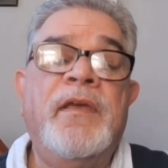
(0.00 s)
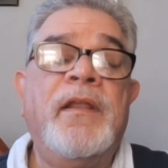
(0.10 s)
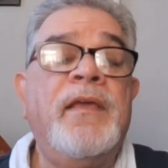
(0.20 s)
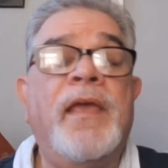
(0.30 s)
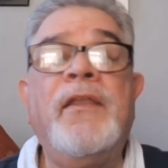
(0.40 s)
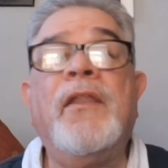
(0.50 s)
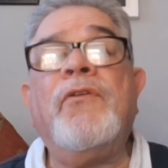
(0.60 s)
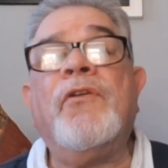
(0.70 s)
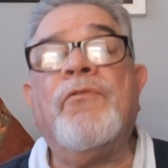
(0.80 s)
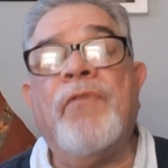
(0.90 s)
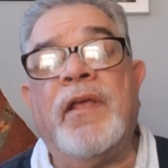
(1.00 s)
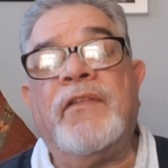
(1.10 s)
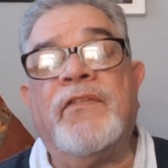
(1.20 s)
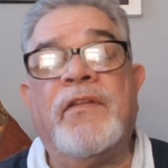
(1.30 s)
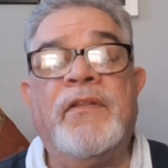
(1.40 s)
And again, know your
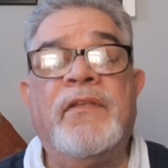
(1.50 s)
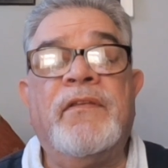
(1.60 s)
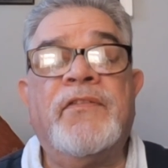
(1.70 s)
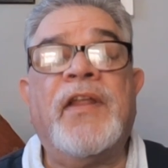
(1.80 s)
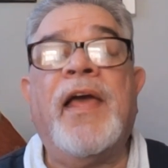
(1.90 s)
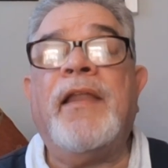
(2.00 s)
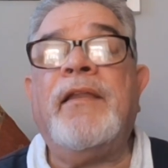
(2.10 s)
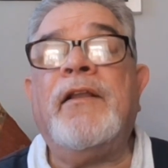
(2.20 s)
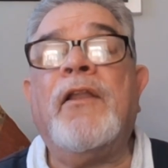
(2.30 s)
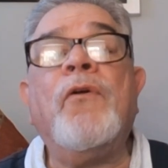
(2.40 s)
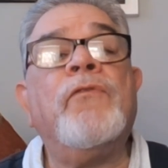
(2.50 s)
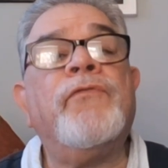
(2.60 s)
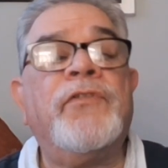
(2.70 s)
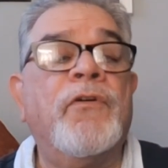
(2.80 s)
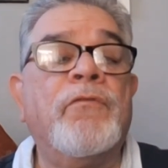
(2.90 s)
rights, understanding local
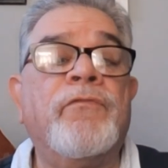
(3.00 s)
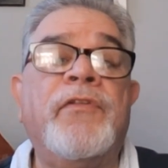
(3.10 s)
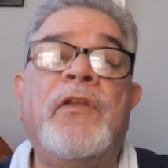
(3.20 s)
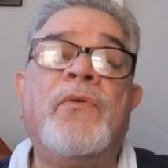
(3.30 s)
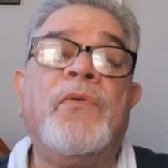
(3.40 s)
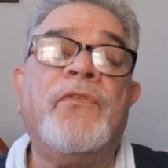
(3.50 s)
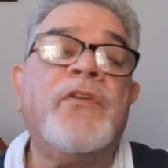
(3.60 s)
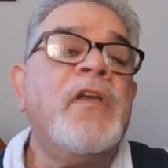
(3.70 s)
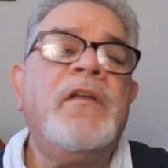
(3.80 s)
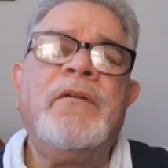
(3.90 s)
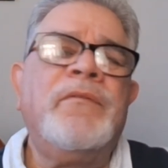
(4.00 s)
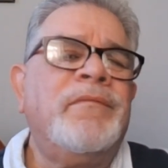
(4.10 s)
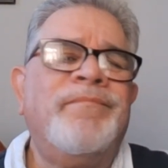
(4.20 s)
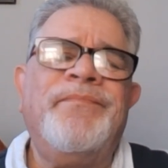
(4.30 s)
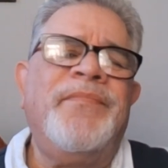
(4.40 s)
photography laws
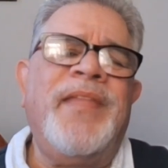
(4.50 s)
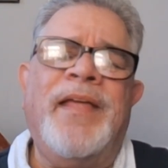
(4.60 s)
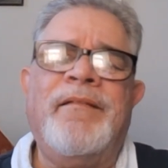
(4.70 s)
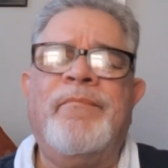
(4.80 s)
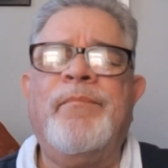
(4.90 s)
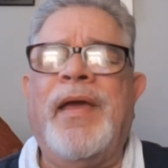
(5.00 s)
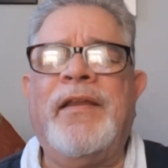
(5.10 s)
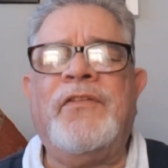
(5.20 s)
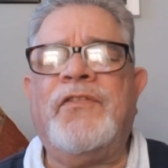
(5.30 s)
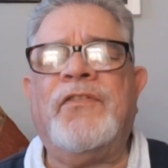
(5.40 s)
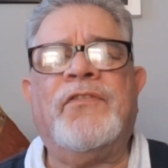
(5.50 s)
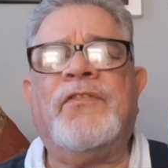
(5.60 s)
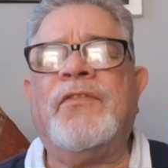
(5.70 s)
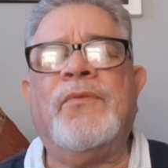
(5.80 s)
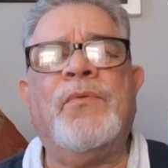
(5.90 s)
that manages
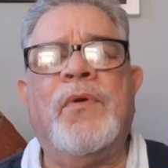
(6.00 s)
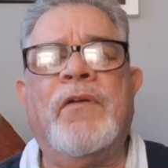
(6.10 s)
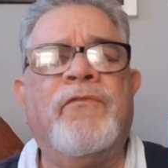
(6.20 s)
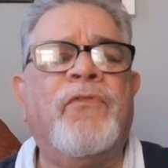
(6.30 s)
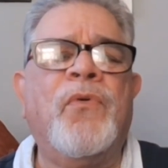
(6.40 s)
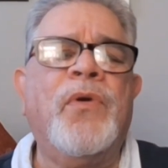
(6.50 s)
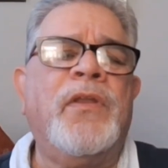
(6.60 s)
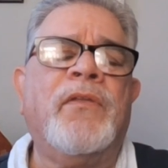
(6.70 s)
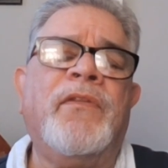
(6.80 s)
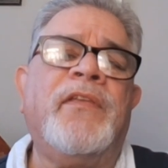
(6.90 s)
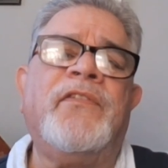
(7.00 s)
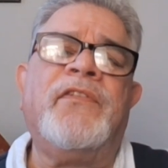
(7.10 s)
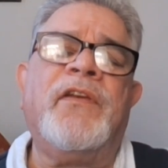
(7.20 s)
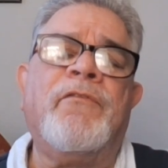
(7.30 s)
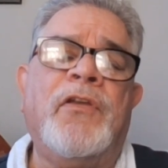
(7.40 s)
to avoid
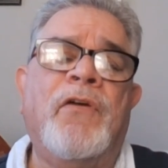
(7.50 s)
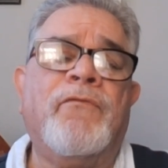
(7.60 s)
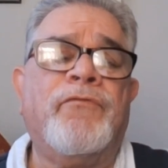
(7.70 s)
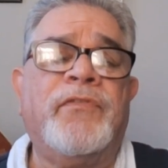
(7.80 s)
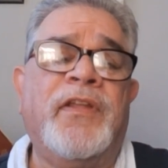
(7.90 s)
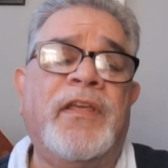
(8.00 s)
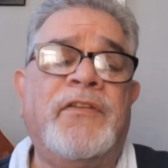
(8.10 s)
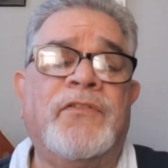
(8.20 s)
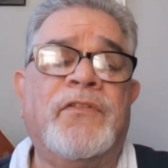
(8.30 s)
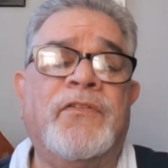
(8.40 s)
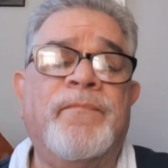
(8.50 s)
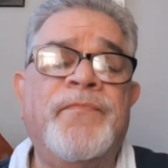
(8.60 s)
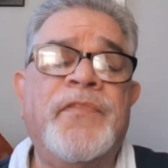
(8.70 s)
unnecessary confrontations.